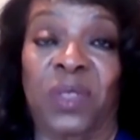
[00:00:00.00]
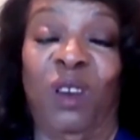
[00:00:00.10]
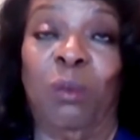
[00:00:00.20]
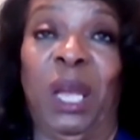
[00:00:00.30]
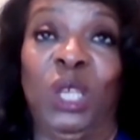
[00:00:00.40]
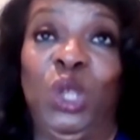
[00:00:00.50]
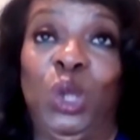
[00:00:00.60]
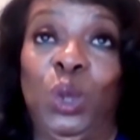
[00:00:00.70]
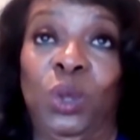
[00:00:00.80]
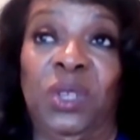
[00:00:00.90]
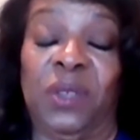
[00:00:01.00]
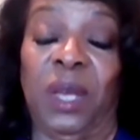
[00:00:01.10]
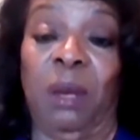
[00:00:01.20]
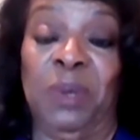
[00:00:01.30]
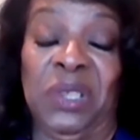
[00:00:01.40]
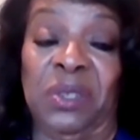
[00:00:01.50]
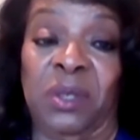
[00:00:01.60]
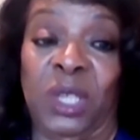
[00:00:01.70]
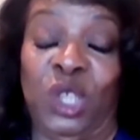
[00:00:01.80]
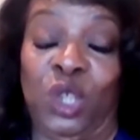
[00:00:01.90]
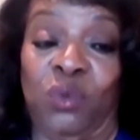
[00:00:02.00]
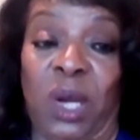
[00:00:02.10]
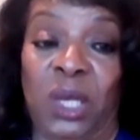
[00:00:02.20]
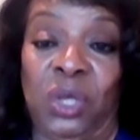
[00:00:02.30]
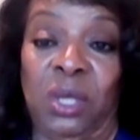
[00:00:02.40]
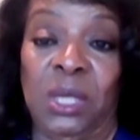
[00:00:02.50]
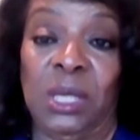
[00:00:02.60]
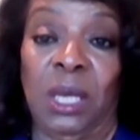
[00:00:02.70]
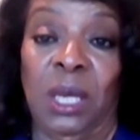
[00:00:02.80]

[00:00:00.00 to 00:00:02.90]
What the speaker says: They're making sure that their business is structured